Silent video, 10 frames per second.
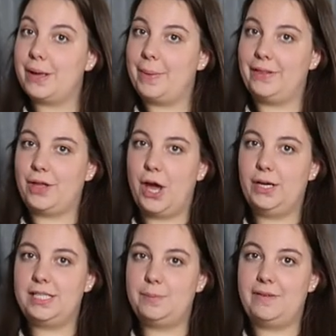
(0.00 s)
about the
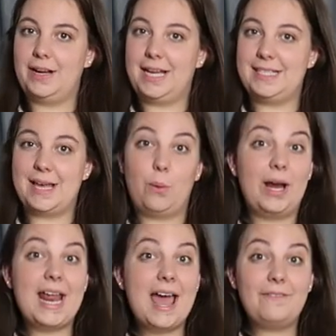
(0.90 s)
Holy Spirit is that
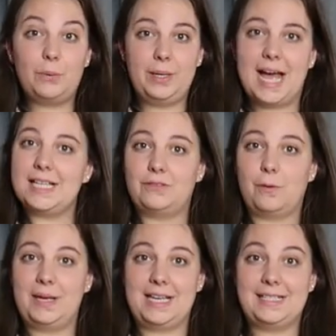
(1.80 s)
whenever we ask
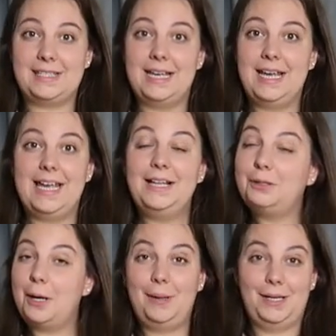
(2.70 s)
for peace,
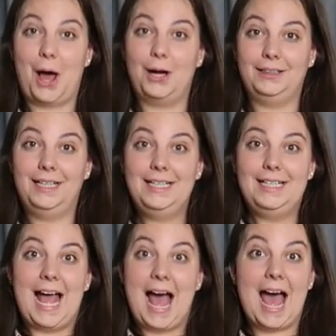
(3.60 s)
he'll come along
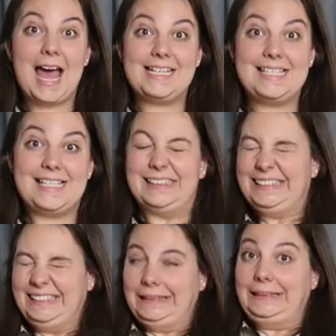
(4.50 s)
and
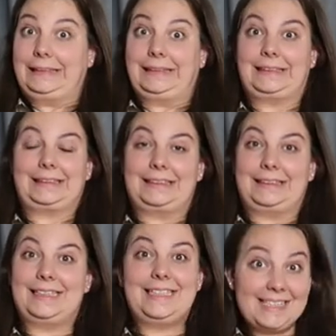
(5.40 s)

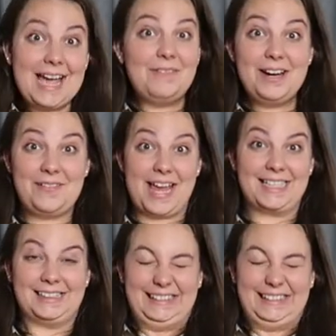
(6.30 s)
get rid of it.